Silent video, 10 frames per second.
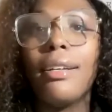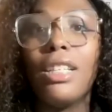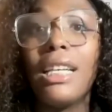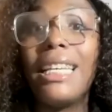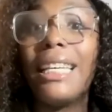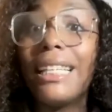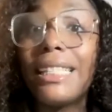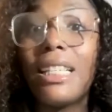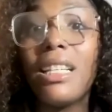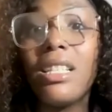
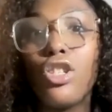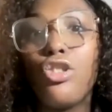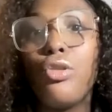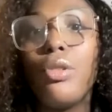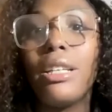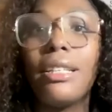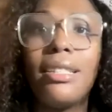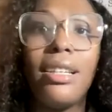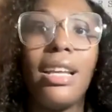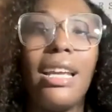enlisting, since you enlisted
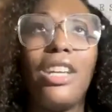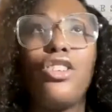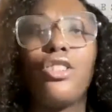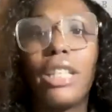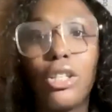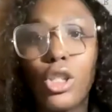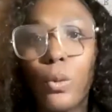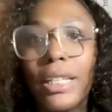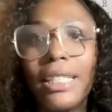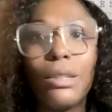in your later
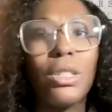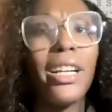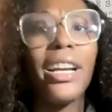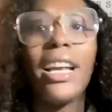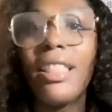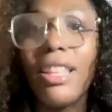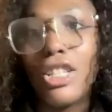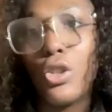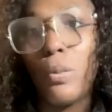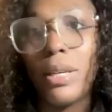20s? Was there anything that
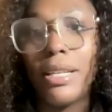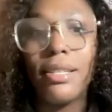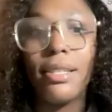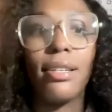you missed?